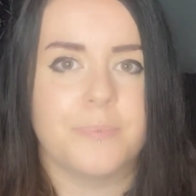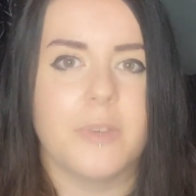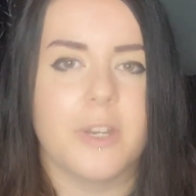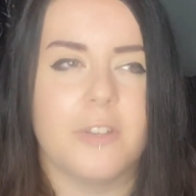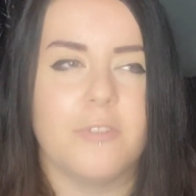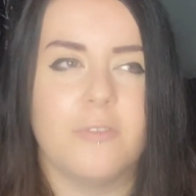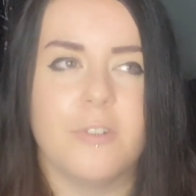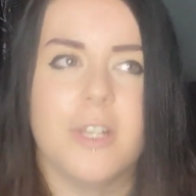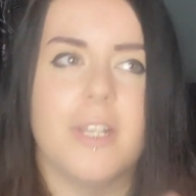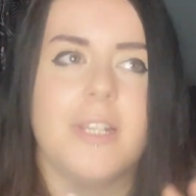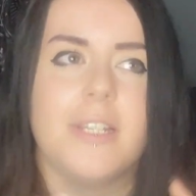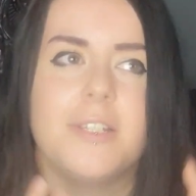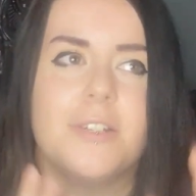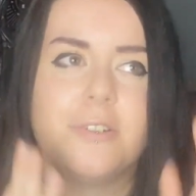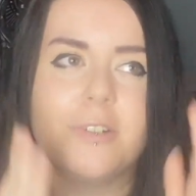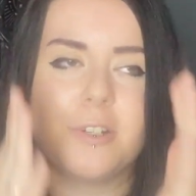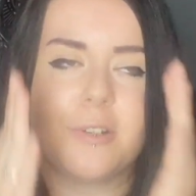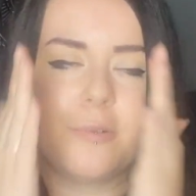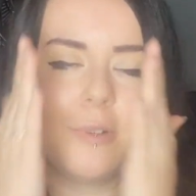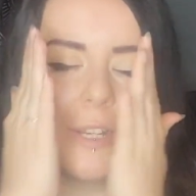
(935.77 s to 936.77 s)
I really
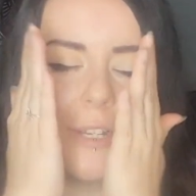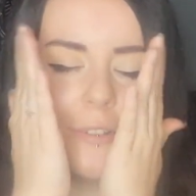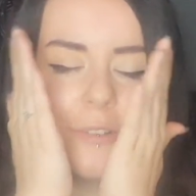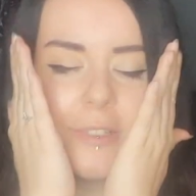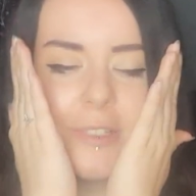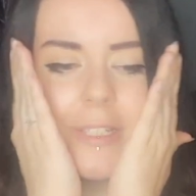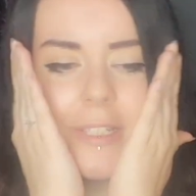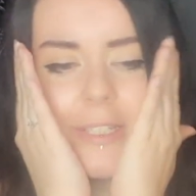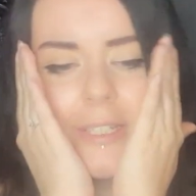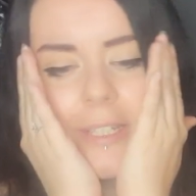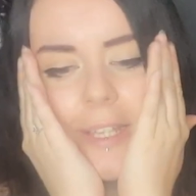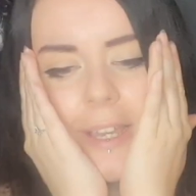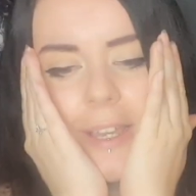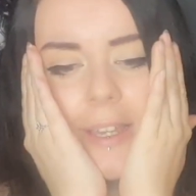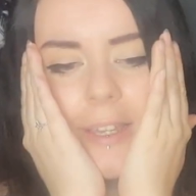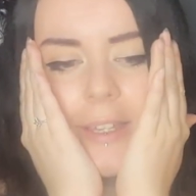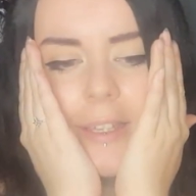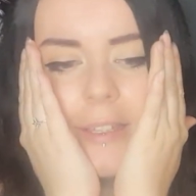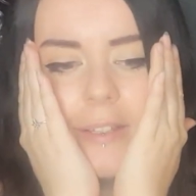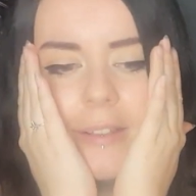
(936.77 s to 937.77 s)
don't know what else to
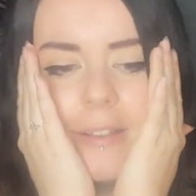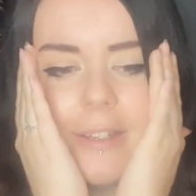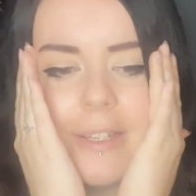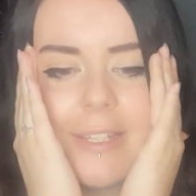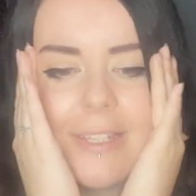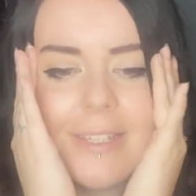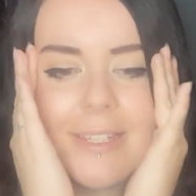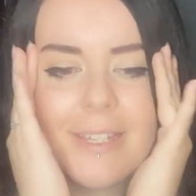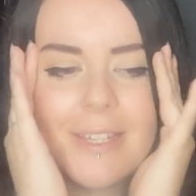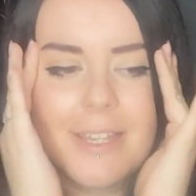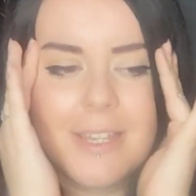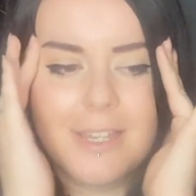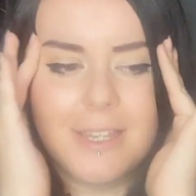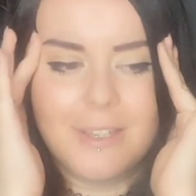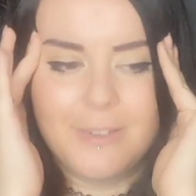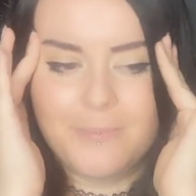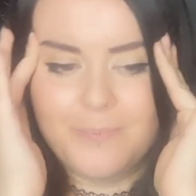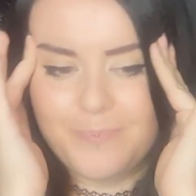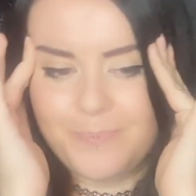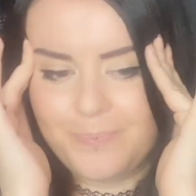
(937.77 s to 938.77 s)
say. Like,
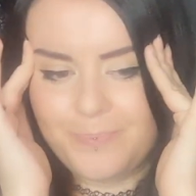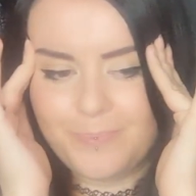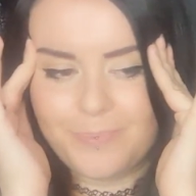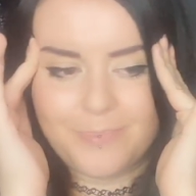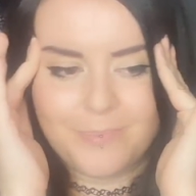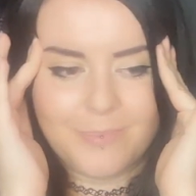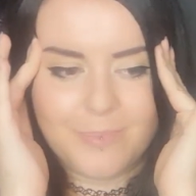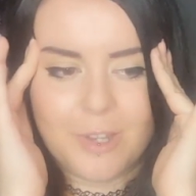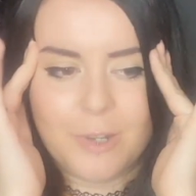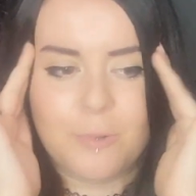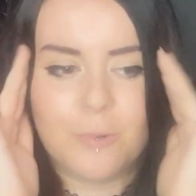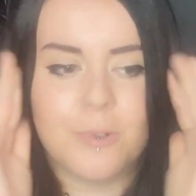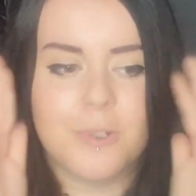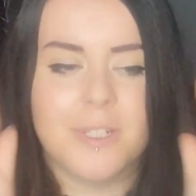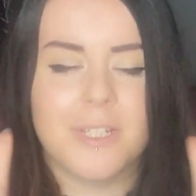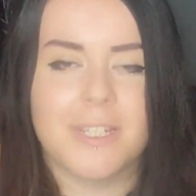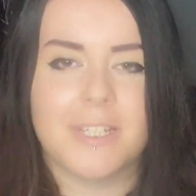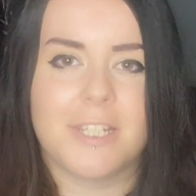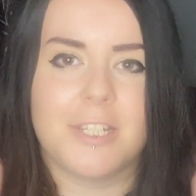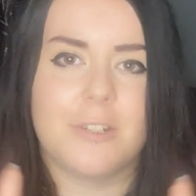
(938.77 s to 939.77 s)
I
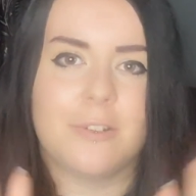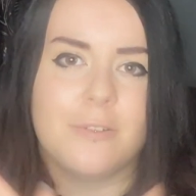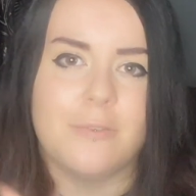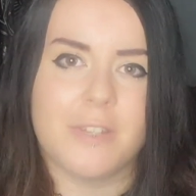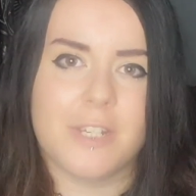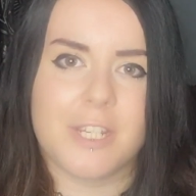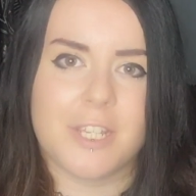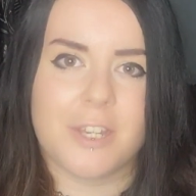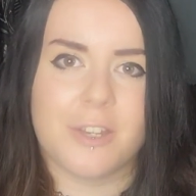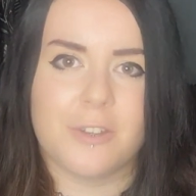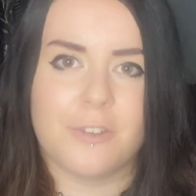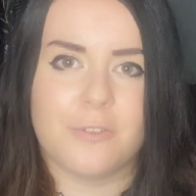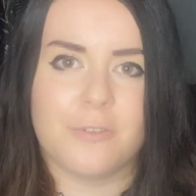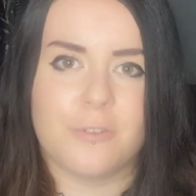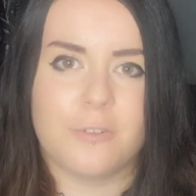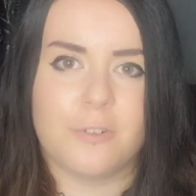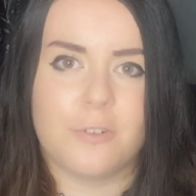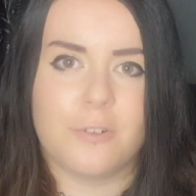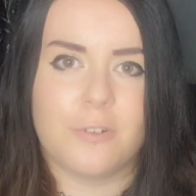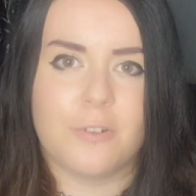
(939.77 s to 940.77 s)
wanted to do a video
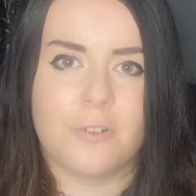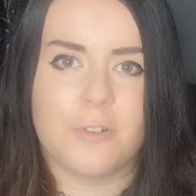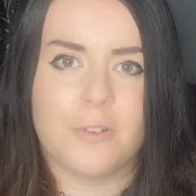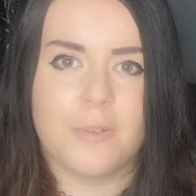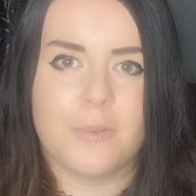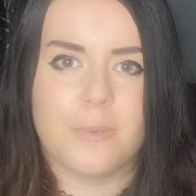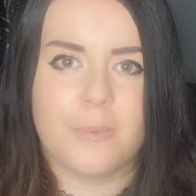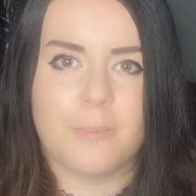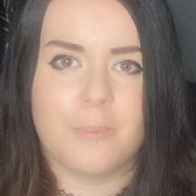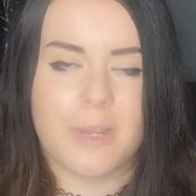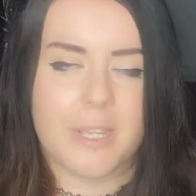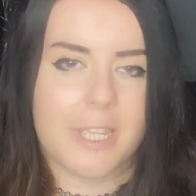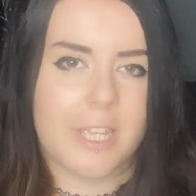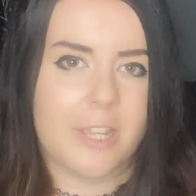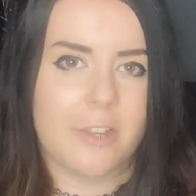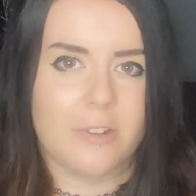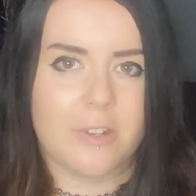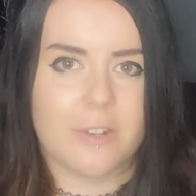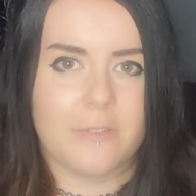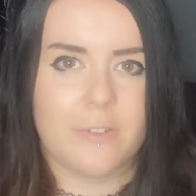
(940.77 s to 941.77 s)
for my
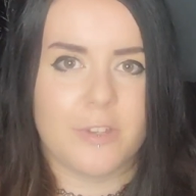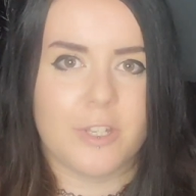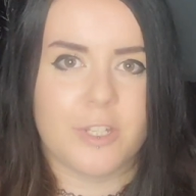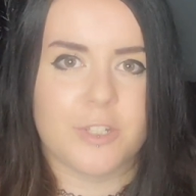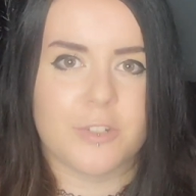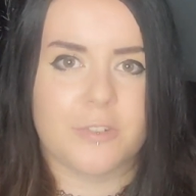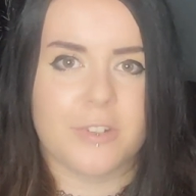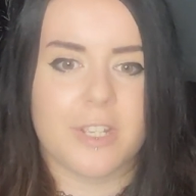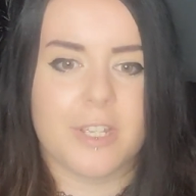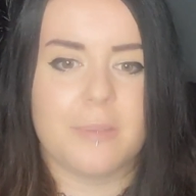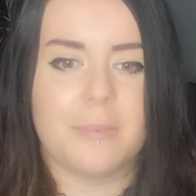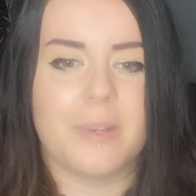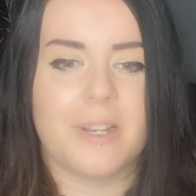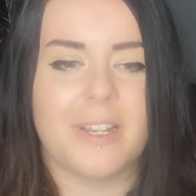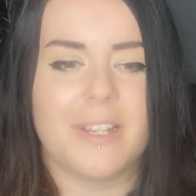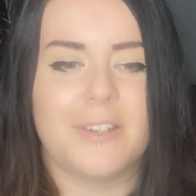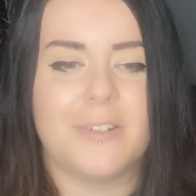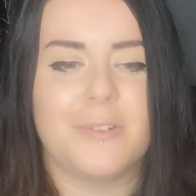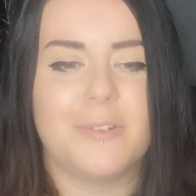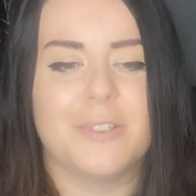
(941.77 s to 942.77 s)
year anniversary, but
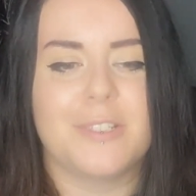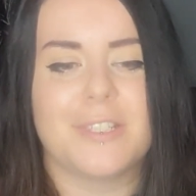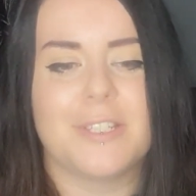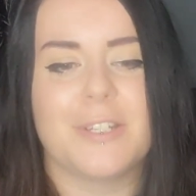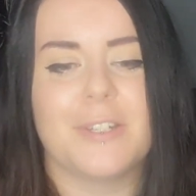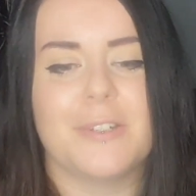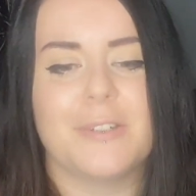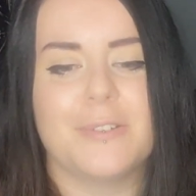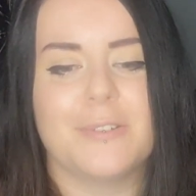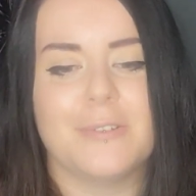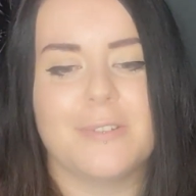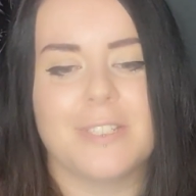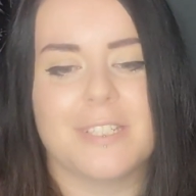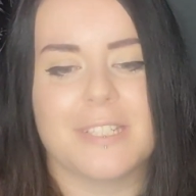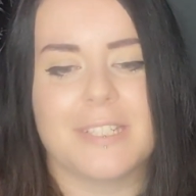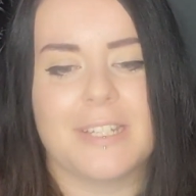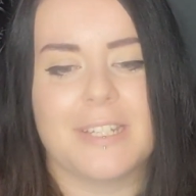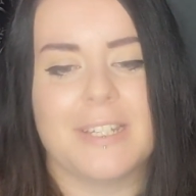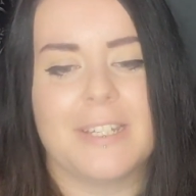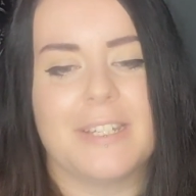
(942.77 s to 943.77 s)
I also was
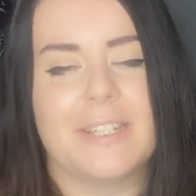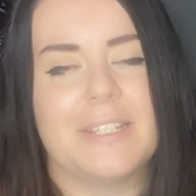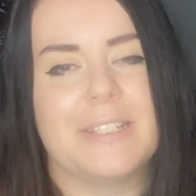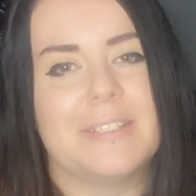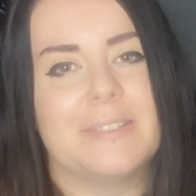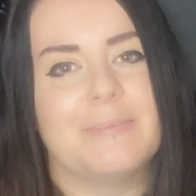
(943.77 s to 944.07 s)
like,